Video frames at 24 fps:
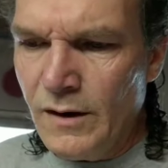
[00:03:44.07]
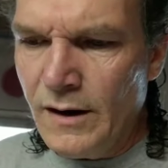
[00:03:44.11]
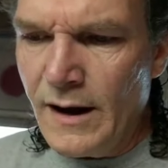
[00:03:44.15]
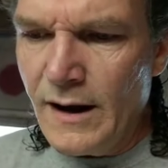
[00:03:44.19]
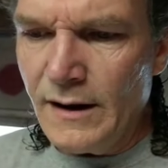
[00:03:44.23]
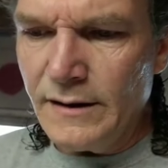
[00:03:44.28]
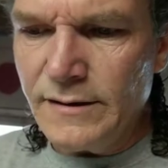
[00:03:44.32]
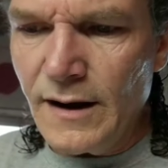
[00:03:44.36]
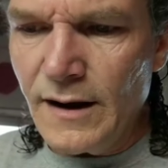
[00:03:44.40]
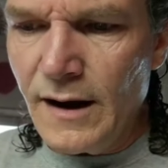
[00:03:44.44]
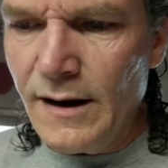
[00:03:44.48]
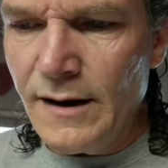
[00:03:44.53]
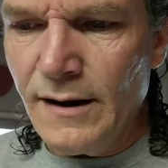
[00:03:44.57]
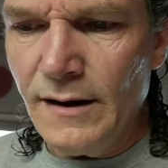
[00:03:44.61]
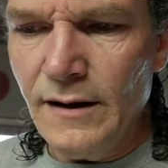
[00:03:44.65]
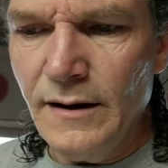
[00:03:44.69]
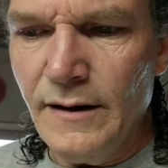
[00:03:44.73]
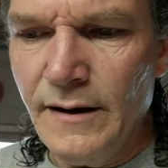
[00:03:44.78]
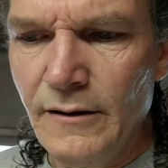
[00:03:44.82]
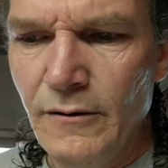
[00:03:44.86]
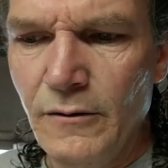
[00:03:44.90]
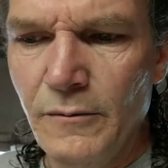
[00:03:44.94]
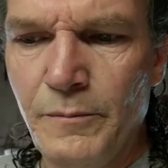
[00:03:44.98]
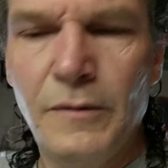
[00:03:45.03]
that tiny
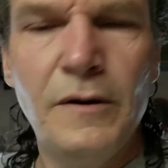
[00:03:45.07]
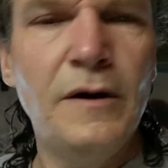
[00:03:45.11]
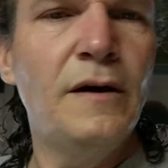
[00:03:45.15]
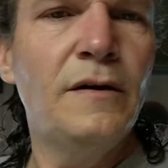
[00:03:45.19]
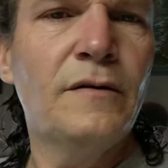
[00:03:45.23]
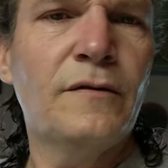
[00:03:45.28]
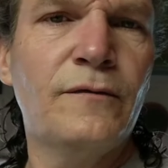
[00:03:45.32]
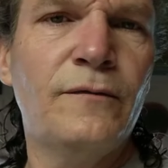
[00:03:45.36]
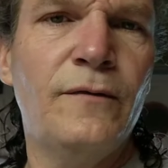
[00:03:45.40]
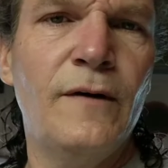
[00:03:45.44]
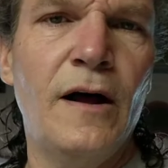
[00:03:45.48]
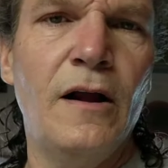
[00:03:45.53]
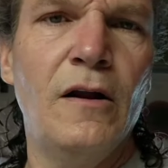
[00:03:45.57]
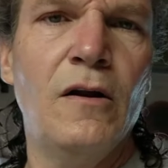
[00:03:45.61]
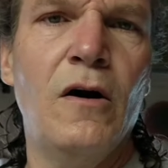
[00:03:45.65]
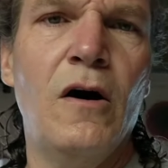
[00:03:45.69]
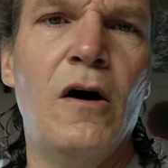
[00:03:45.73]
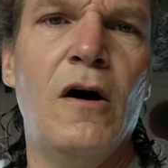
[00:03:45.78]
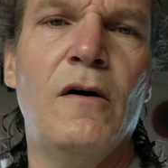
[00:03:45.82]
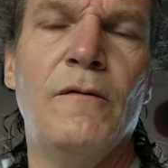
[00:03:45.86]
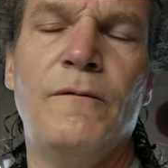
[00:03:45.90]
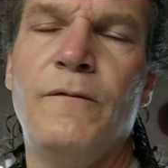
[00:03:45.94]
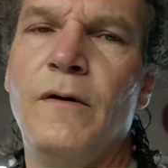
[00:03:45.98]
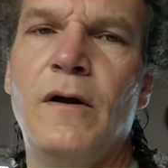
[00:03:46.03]
little piece fell
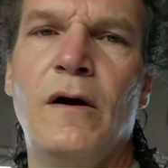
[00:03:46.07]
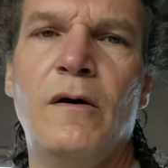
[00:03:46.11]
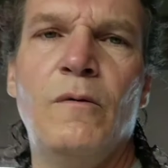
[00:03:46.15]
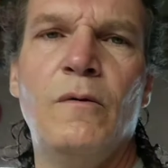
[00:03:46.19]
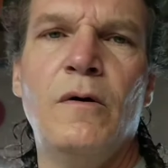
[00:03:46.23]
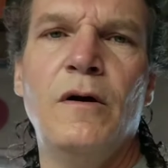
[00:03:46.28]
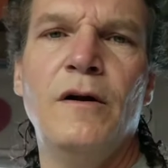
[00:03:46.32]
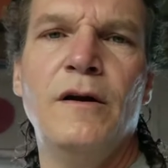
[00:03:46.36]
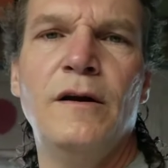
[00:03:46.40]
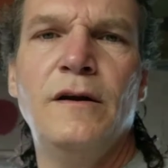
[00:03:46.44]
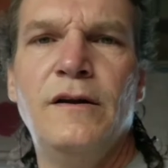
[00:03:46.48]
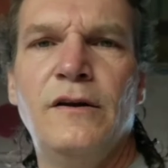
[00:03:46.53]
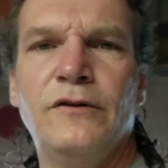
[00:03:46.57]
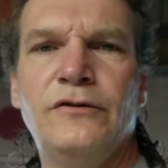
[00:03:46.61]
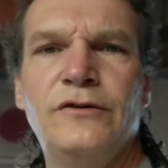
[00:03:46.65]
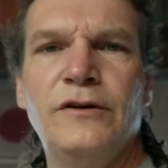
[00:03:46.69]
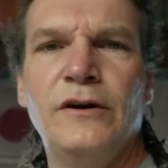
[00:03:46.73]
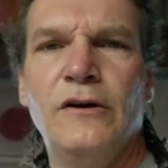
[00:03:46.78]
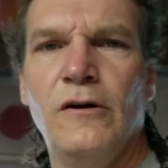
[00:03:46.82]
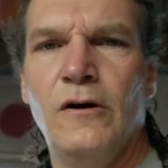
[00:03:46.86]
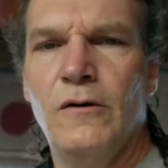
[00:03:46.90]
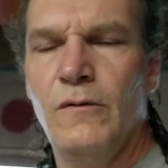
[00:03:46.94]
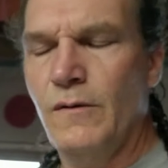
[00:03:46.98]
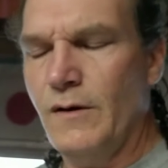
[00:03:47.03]
off and I wanted to
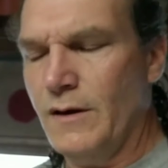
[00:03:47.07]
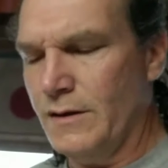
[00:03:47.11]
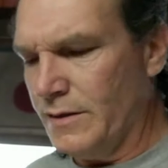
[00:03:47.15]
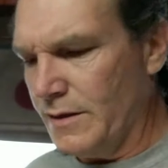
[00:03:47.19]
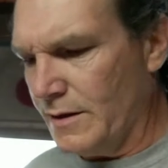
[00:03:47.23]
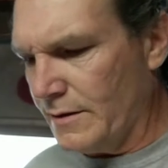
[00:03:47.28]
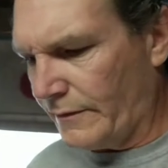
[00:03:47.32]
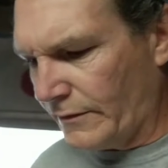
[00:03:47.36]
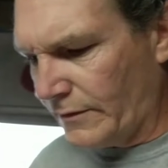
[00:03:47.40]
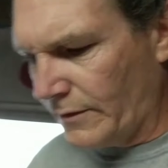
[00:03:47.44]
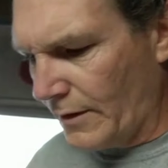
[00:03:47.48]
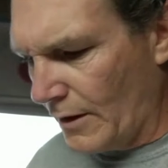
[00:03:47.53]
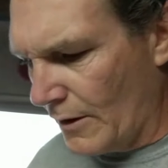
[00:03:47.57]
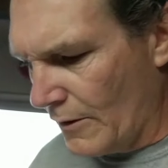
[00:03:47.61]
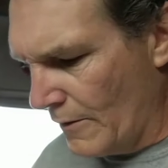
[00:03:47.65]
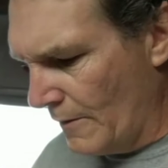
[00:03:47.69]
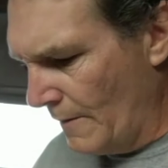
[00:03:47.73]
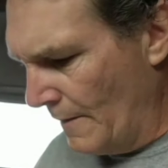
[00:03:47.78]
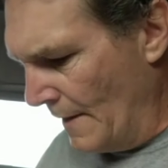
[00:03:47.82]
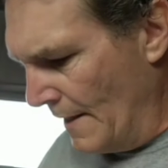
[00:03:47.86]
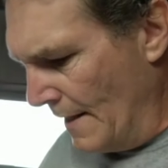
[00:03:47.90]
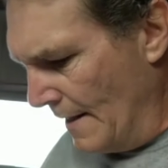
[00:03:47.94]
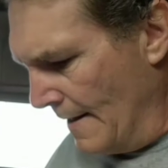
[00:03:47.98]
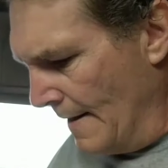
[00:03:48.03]
share it with you.
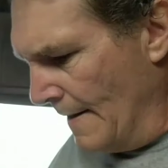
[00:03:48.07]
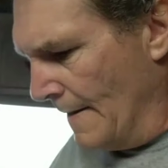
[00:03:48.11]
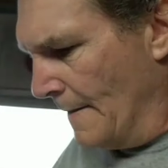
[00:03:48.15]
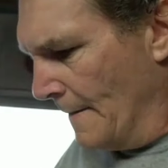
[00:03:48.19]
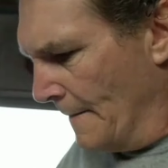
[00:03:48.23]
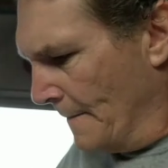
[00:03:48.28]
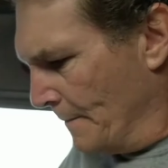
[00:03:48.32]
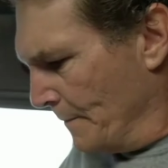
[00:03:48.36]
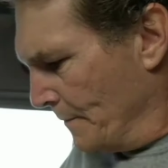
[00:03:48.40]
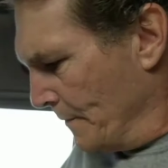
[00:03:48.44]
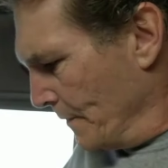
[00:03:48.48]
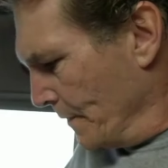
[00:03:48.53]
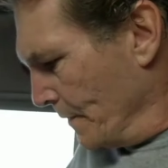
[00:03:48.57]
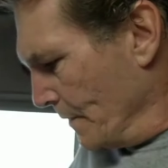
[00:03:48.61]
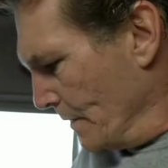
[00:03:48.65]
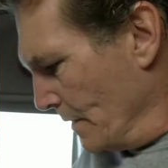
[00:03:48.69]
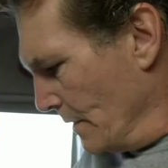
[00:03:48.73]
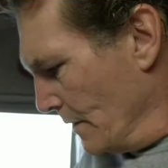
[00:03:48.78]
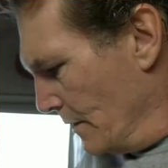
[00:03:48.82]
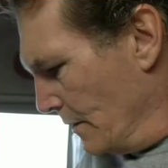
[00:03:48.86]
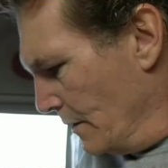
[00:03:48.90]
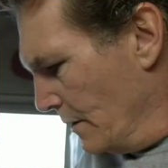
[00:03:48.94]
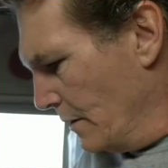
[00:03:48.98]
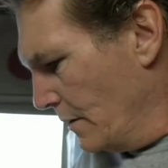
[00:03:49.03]
So,
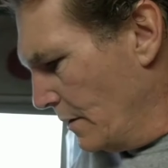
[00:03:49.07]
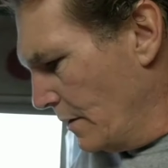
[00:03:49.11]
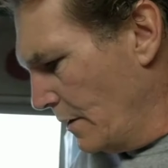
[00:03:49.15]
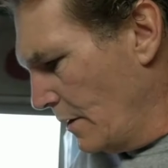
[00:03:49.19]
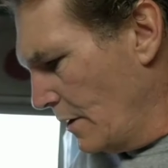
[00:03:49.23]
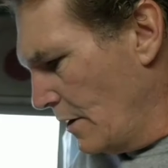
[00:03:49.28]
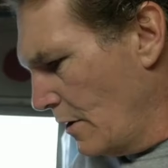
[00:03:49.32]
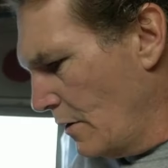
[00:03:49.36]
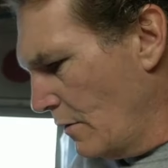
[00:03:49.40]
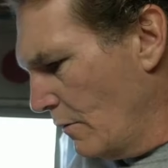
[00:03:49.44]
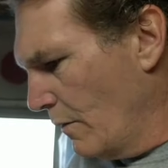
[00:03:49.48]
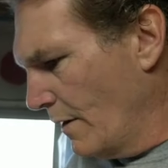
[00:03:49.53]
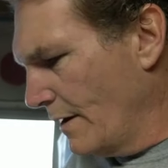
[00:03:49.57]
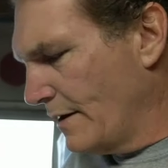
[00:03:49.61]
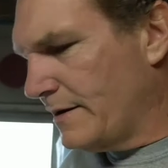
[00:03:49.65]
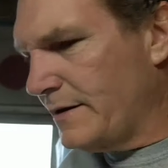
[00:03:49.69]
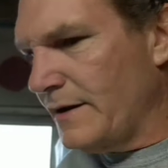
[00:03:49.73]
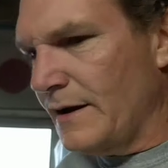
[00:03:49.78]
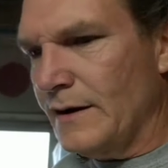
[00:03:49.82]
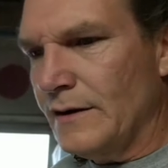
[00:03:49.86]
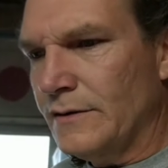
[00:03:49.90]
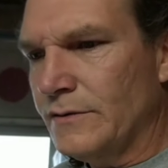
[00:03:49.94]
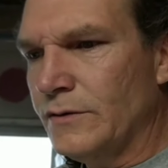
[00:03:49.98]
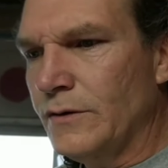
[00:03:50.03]
you know, we
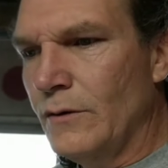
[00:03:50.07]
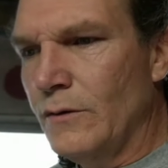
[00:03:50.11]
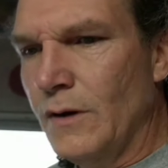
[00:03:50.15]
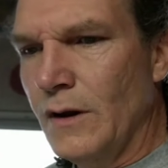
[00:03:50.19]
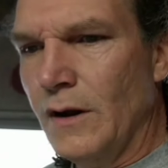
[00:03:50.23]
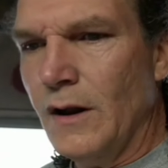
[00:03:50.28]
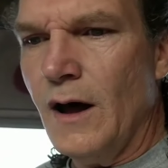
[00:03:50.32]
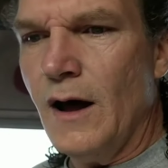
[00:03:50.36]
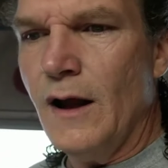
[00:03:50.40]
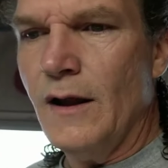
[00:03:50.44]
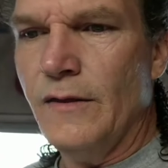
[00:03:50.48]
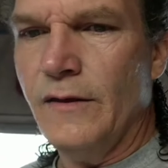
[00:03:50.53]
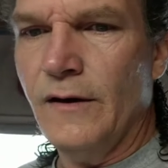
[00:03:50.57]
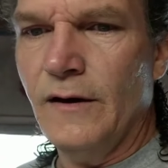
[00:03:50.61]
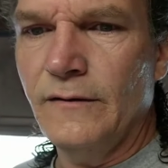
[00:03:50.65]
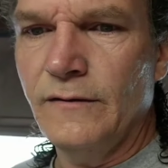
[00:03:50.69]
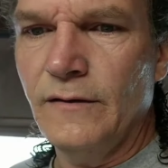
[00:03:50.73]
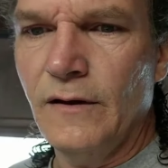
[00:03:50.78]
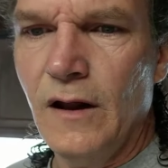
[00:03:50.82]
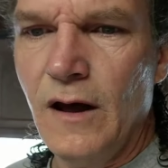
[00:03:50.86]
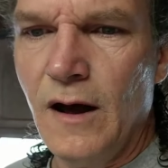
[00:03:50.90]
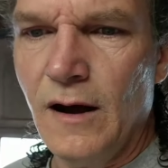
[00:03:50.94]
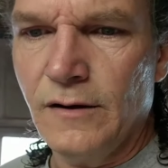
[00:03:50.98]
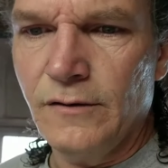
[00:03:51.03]
dig through a lot of these
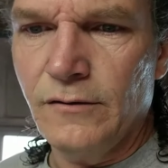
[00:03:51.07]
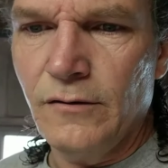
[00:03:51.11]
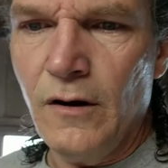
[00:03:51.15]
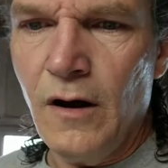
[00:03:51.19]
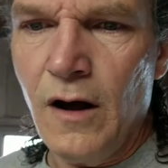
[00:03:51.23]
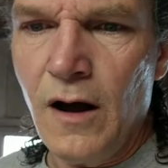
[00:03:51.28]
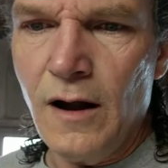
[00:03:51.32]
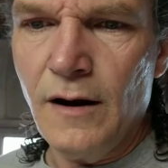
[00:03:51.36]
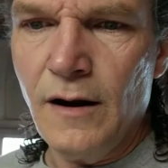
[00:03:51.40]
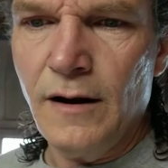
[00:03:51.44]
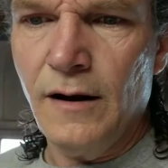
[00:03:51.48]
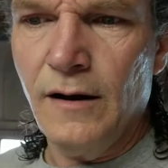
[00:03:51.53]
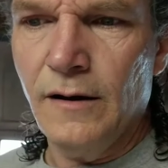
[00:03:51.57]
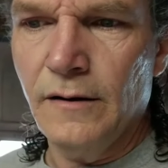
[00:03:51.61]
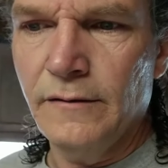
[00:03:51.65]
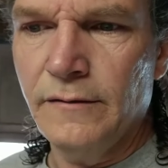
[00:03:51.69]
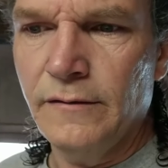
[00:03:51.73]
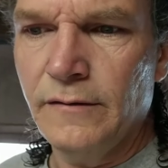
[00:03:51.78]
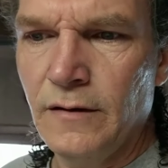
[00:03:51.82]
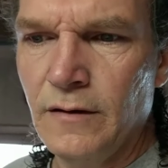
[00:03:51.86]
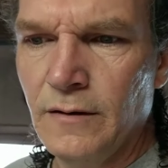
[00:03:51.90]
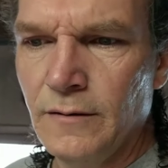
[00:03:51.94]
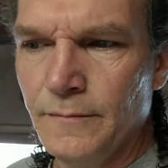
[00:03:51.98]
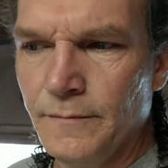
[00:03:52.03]

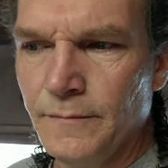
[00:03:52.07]
electronics